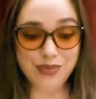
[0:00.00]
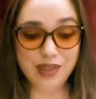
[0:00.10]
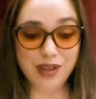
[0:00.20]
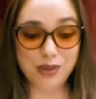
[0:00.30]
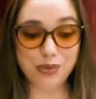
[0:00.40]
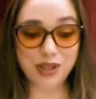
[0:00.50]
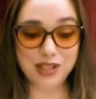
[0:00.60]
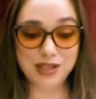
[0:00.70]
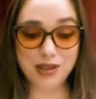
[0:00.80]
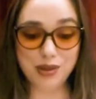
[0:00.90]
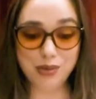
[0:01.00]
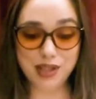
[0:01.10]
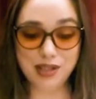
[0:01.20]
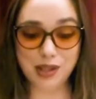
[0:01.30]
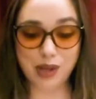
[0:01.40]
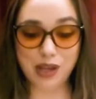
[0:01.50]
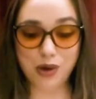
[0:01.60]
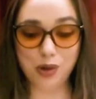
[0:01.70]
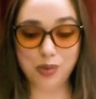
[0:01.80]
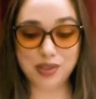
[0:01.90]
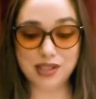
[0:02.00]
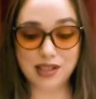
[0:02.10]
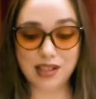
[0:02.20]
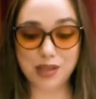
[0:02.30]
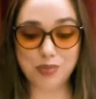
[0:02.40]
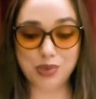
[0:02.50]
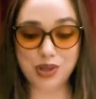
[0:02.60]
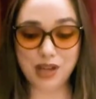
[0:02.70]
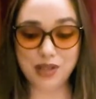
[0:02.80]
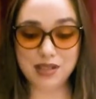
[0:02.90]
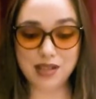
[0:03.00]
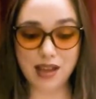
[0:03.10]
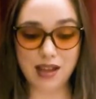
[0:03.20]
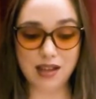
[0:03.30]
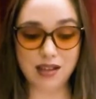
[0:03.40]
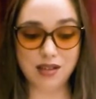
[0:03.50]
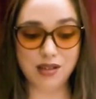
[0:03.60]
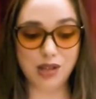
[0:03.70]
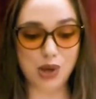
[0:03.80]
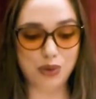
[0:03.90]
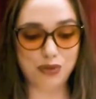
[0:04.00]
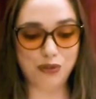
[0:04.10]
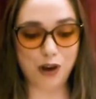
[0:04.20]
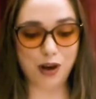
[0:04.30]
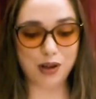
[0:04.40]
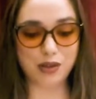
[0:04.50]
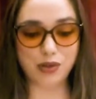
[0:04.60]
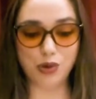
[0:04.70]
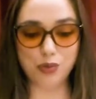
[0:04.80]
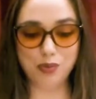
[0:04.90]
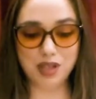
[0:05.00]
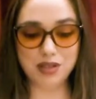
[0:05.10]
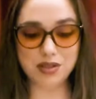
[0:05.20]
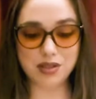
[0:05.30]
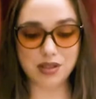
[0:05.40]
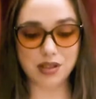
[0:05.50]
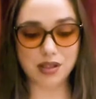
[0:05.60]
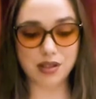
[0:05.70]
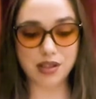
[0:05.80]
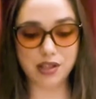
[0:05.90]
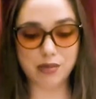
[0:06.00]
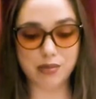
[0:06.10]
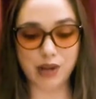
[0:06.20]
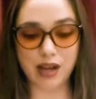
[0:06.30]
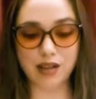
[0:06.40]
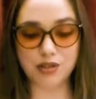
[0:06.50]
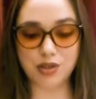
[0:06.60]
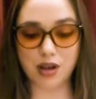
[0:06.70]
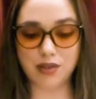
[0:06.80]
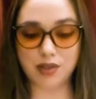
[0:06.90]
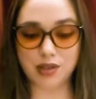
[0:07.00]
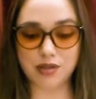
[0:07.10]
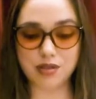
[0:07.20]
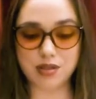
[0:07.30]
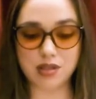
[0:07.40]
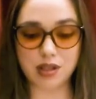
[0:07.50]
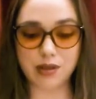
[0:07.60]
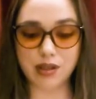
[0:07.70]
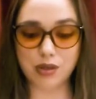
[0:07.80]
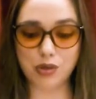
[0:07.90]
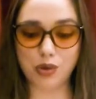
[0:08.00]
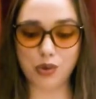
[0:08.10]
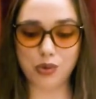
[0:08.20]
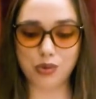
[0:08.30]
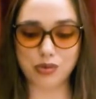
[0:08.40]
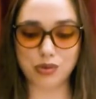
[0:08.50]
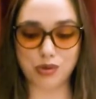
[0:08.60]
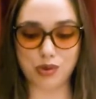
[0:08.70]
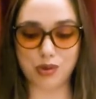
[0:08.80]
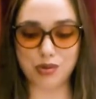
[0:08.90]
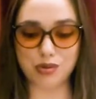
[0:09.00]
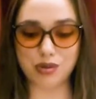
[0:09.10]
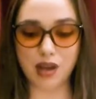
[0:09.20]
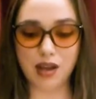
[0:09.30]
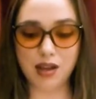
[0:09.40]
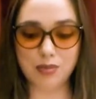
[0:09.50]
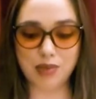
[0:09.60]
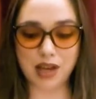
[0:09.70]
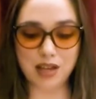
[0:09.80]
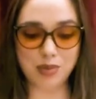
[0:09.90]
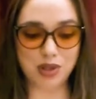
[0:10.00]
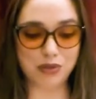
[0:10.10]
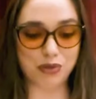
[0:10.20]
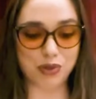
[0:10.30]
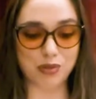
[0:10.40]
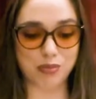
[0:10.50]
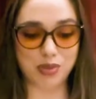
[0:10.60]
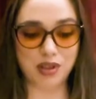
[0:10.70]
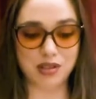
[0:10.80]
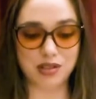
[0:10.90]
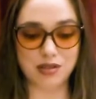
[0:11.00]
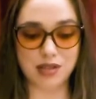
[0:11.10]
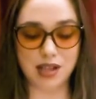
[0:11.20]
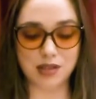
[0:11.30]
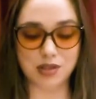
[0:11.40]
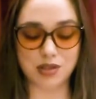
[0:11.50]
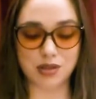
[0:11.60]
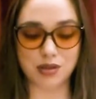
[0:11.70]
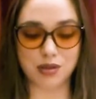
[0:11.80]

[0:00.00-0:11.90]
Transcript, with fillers: Running to the window, he opened it and put out his head. No fog, no mist, clear, bright, jovial, staring cold, cold, piping for the blood to dance to.